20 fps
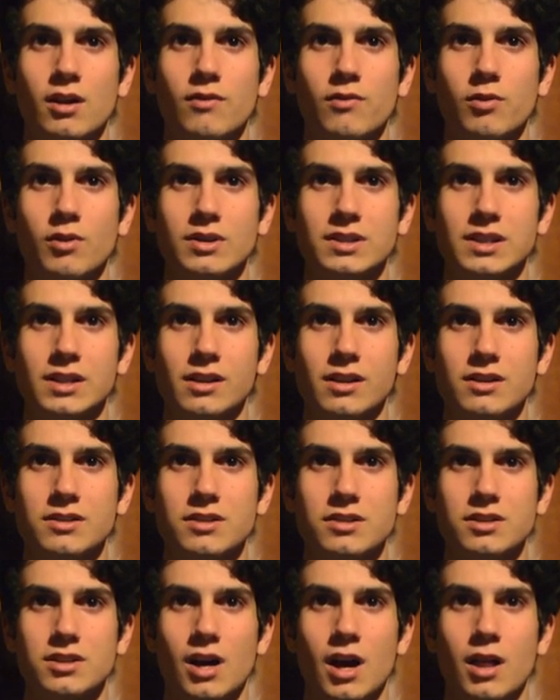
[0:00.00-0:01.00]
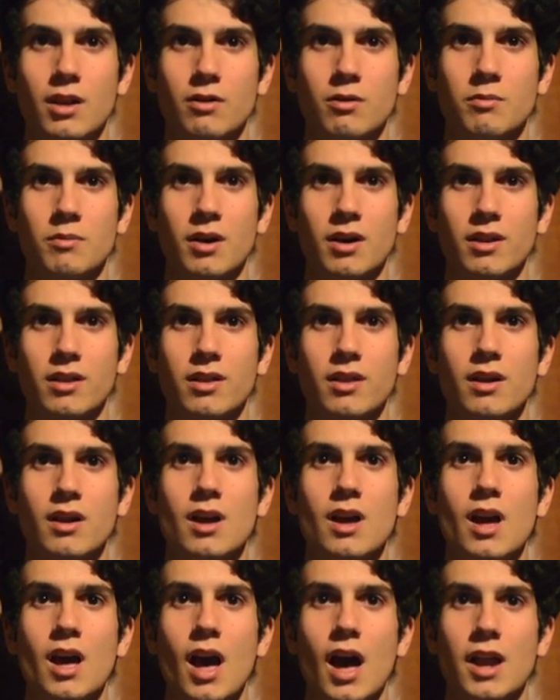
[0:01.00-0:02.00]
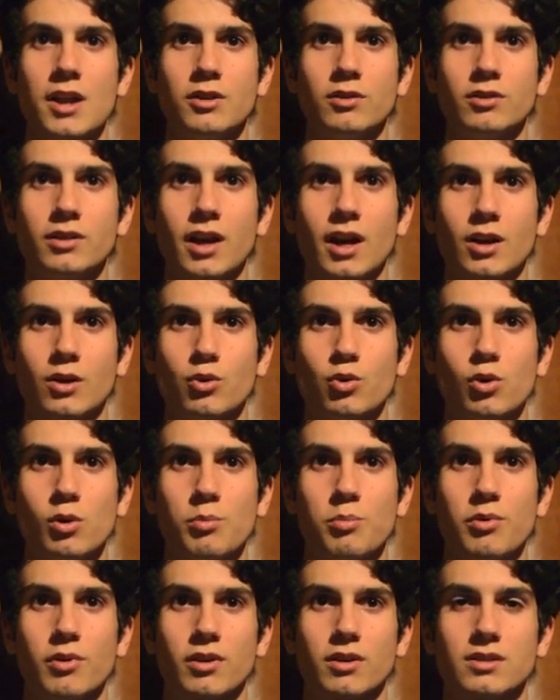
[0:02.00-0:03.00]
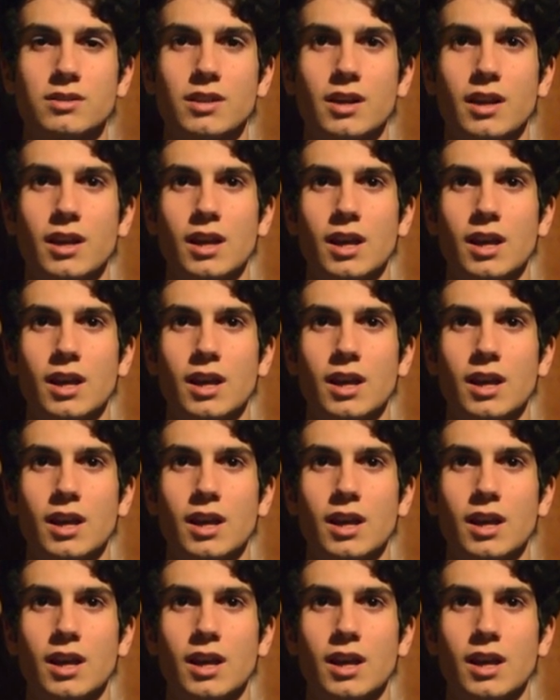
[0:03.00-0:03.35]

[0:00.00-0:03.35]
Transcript: for as little as a dollar a month, and you'll get cool perks like